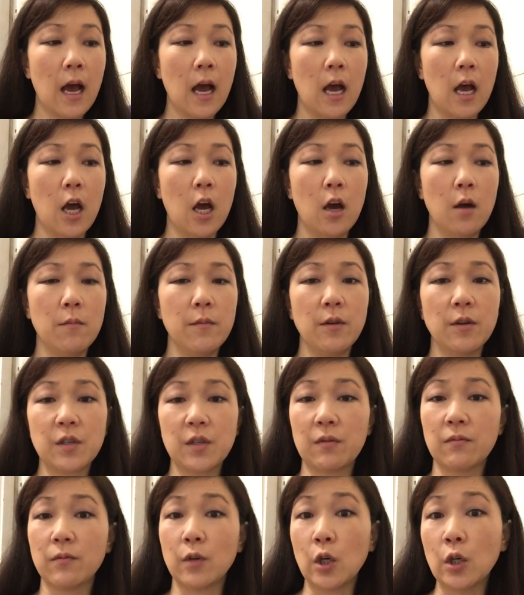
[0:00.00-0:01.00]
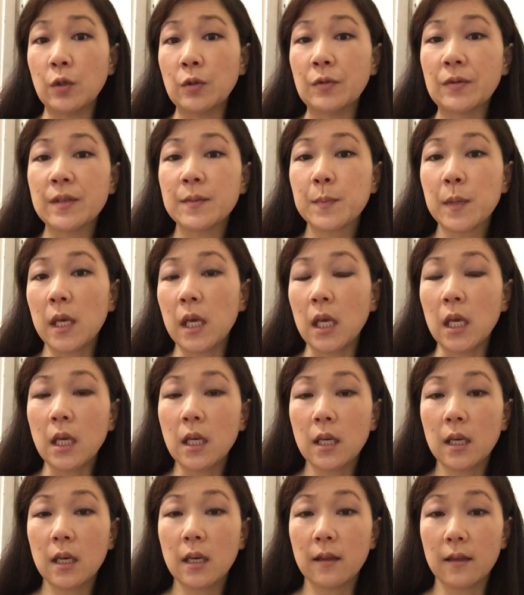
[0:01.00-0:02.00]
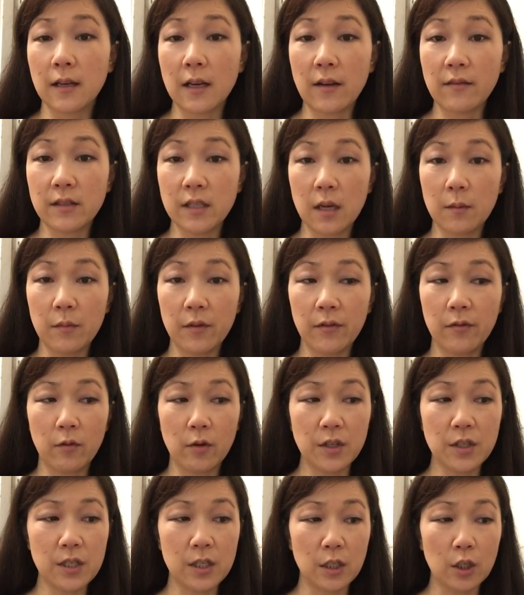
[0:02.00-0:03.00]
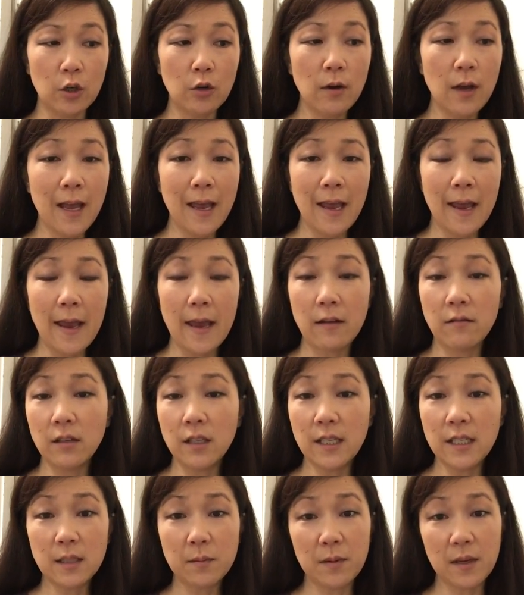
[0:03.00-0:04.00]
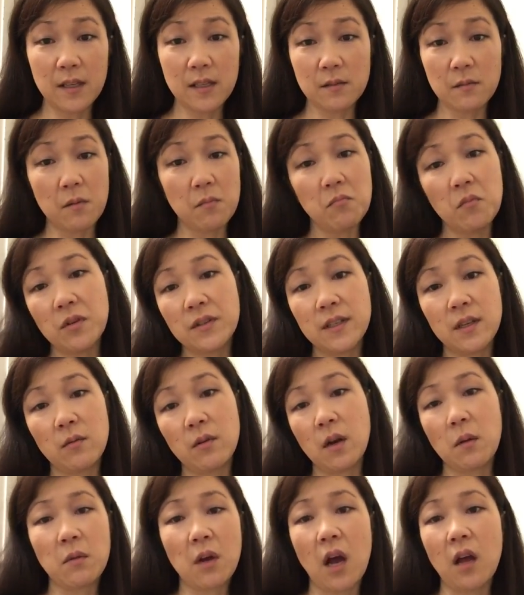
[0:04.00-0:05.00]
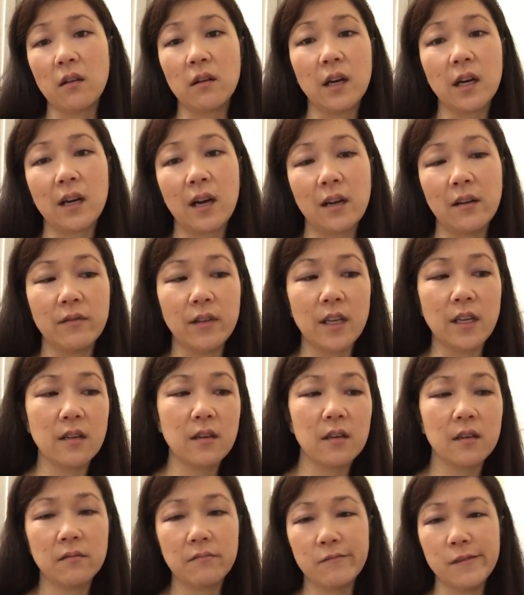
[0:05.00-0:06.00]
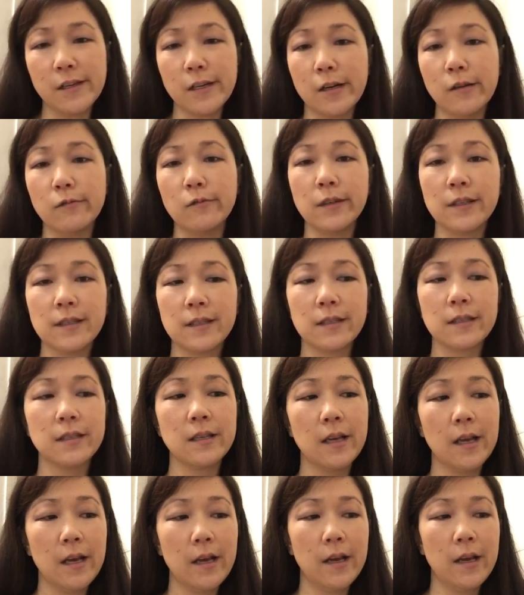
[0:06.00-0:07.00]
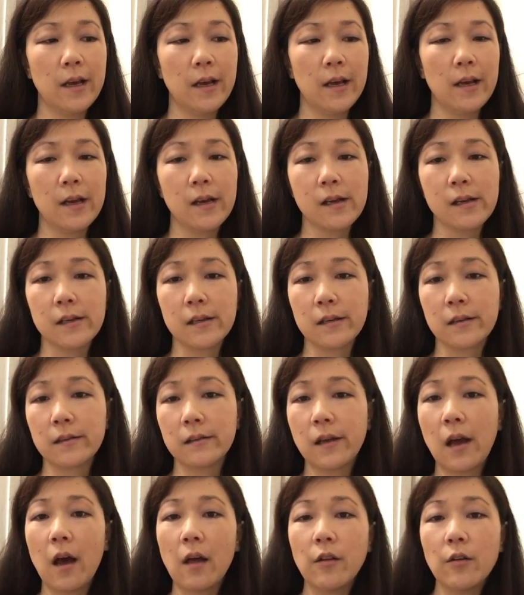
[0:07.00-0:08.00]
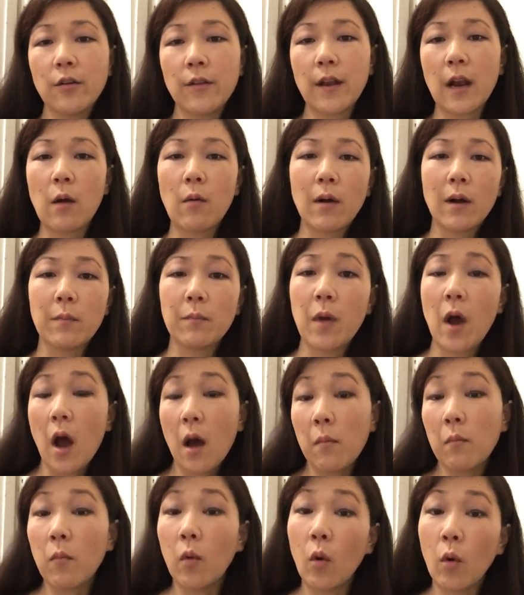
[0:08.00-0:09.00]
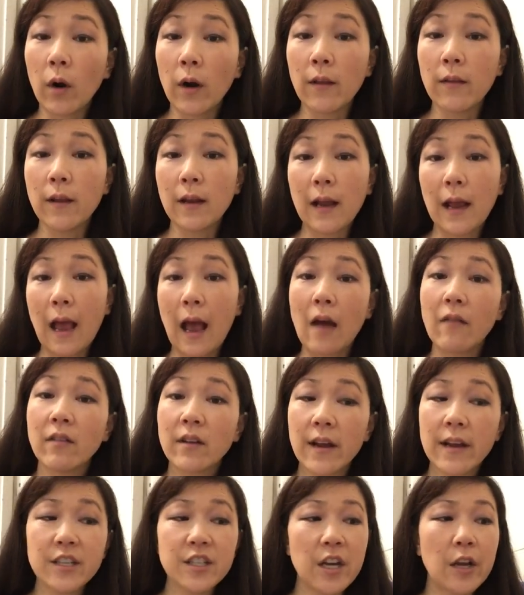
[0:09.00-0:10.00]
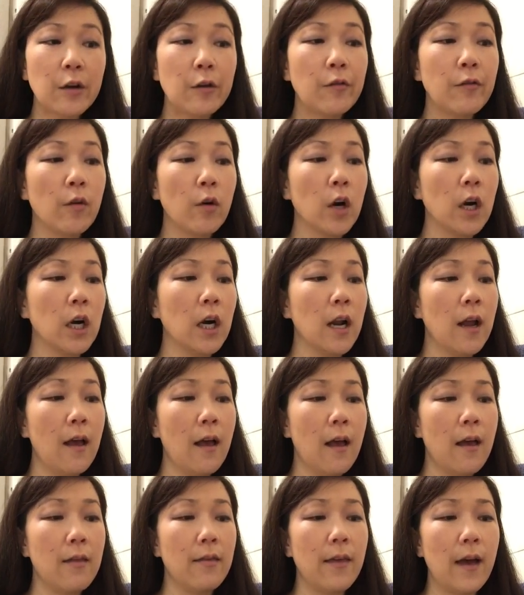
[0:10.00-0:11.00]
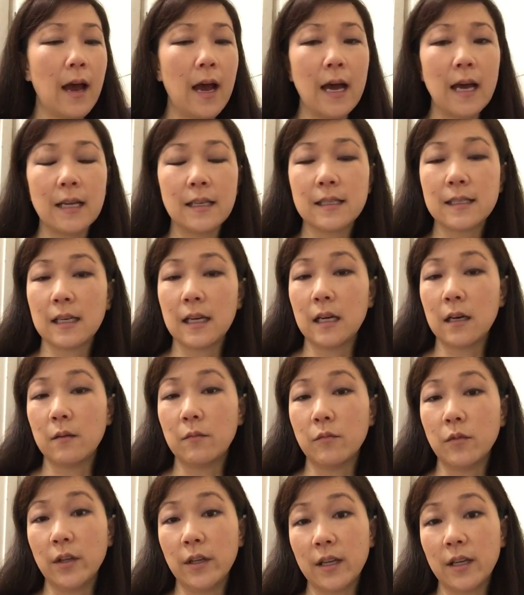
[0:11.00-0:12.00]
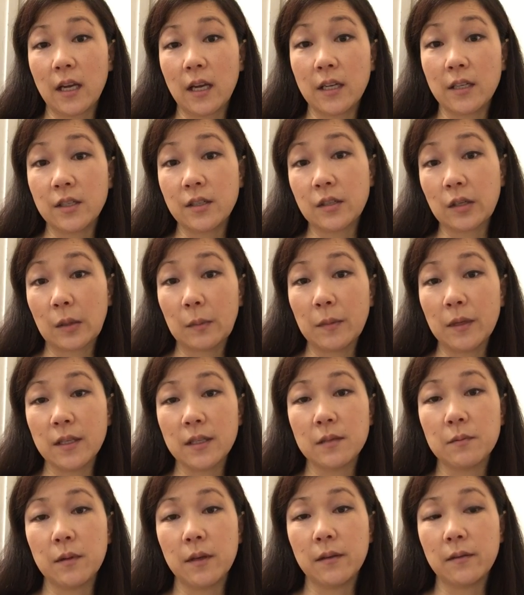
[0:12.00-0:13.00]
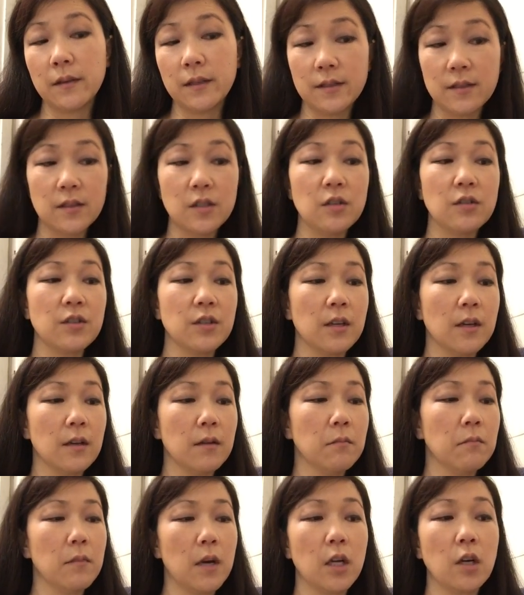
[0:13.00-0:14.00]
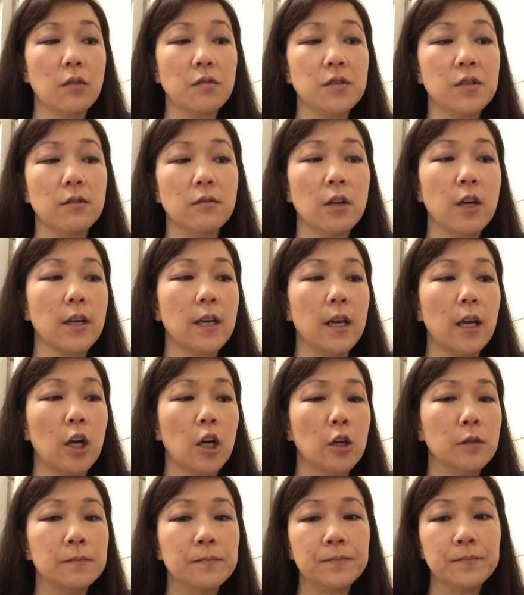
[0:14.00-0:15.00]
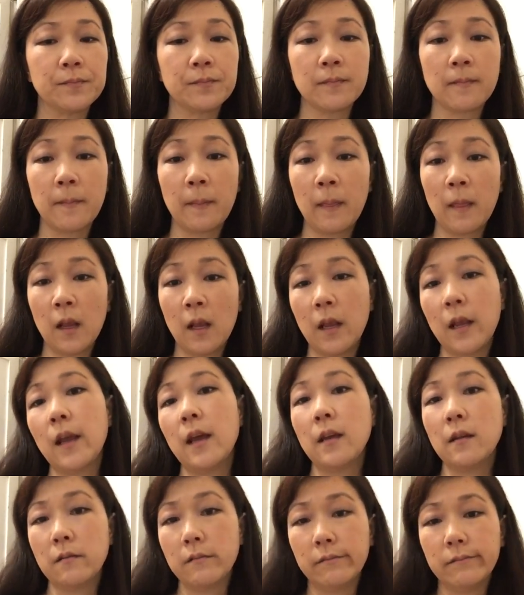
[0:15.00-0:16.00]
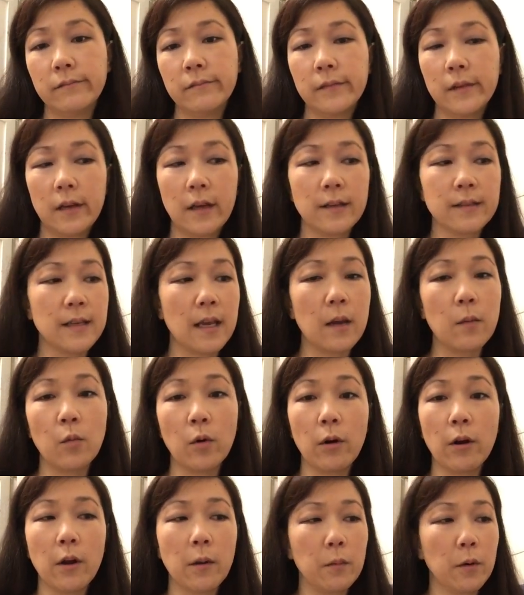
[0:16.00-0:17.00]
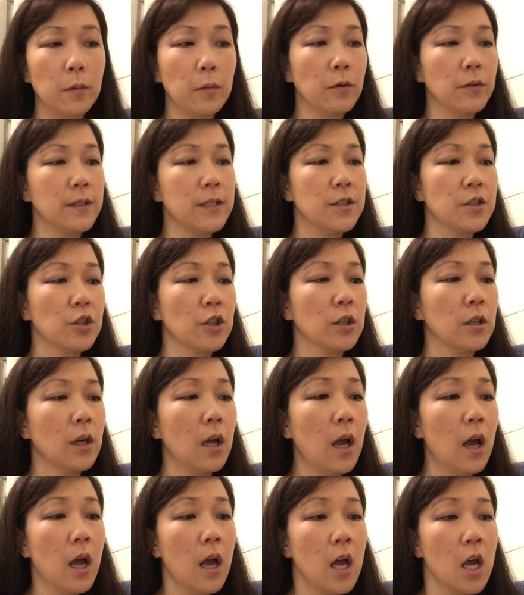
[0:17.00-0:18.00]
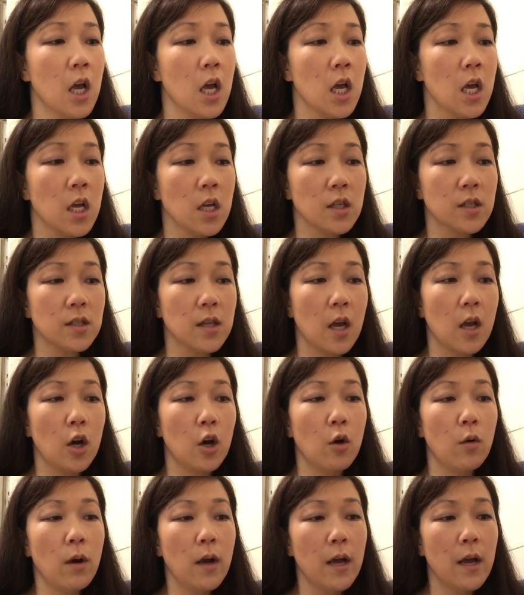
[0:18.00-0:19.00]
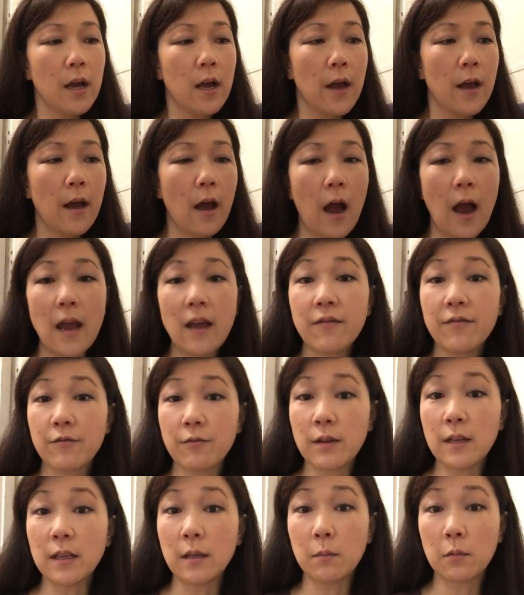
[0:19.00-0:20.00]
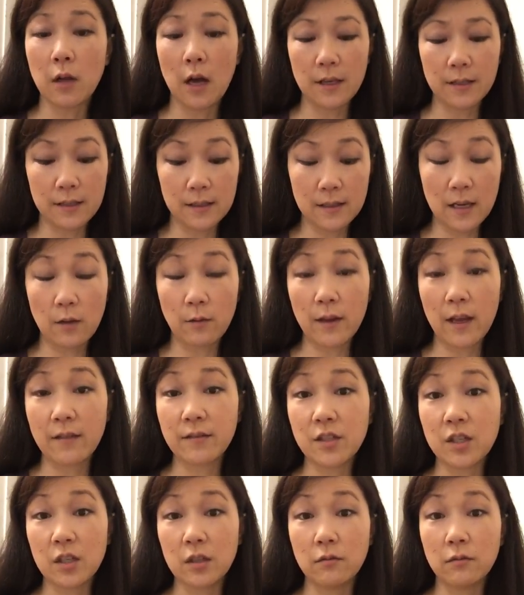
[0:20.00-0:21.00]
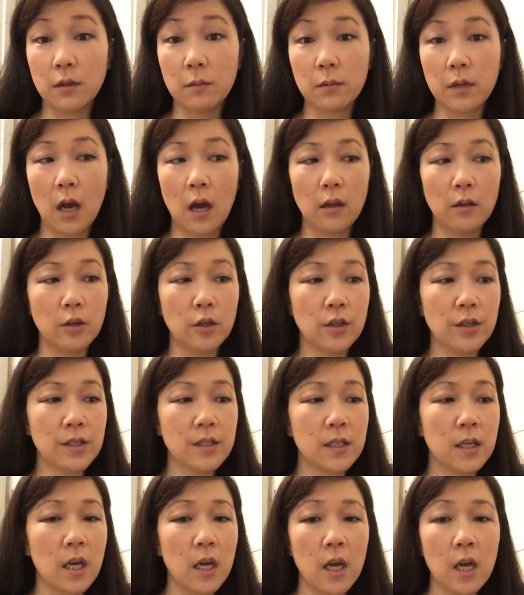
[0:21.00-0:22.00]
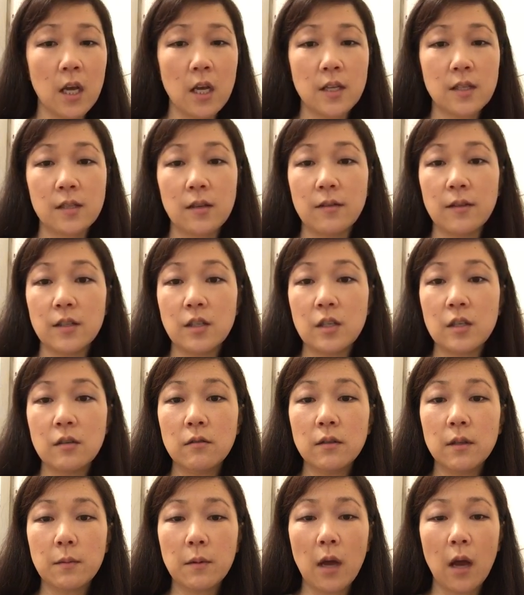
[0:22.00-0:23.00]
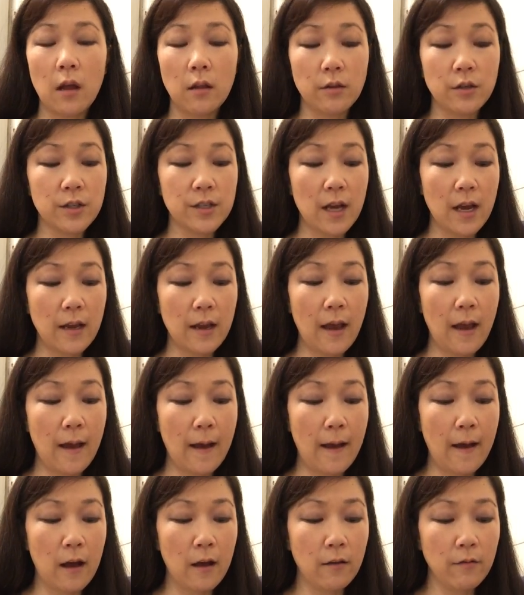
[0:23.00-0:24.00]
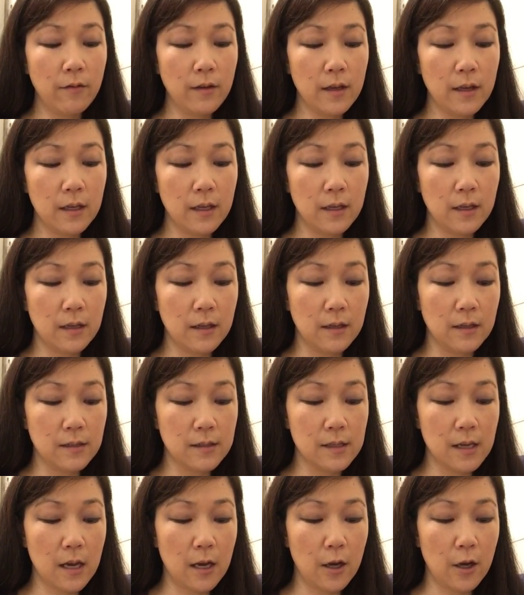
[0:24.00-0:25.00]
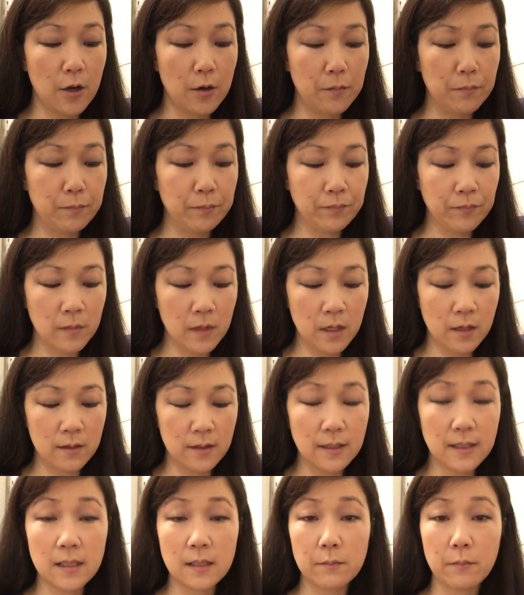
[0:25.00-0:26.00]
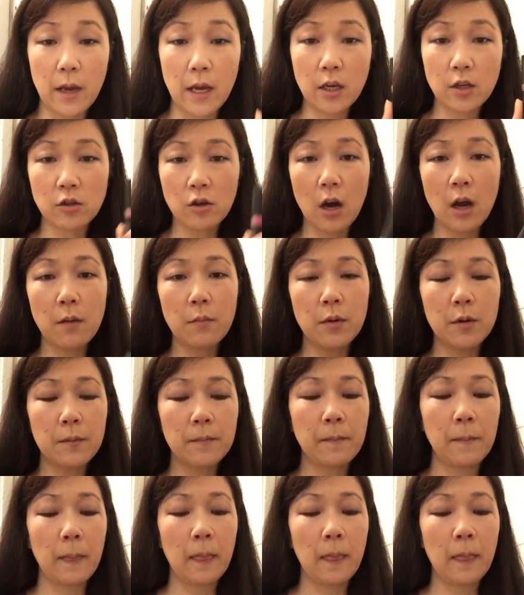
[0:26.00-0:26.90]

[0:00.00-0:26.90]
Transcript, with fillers: Um, there's a rose pink that I've done before too. And it really depends on mostly what I'm color. I kind of like, you know, what's a color that I want to pop more that I have an eyeshadow for, that um, kind of determines, but this is usually my go-to look here. And yes, I am wearing a purple t-shirt. So I have three lip glosses. I only have two lip colors. So the two lip colors I have is, um, this is Mic Drop.